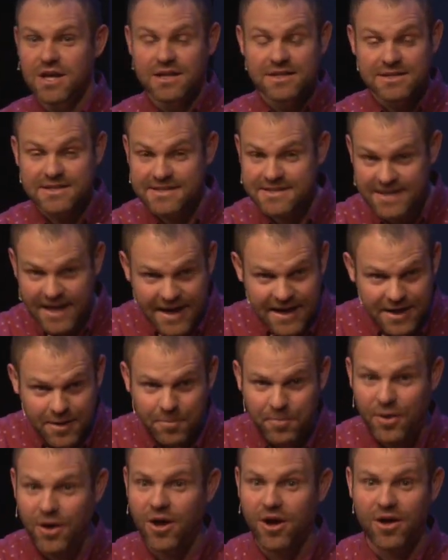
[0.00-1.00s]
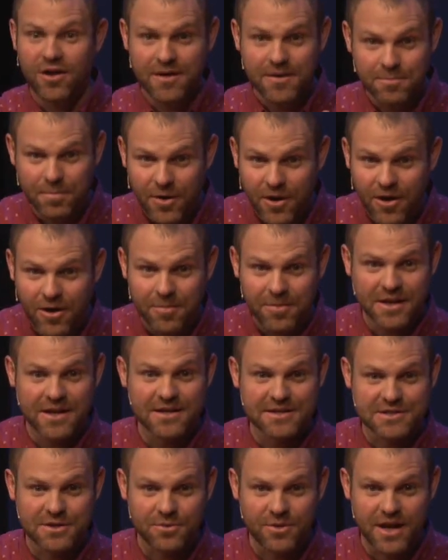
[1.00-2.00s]
say to Paul? And Paul
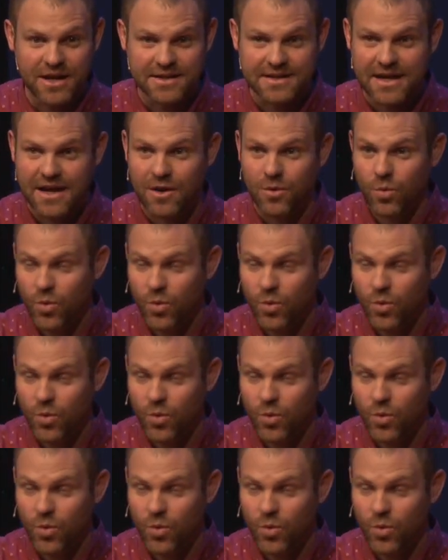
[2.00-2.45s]
begins to write down.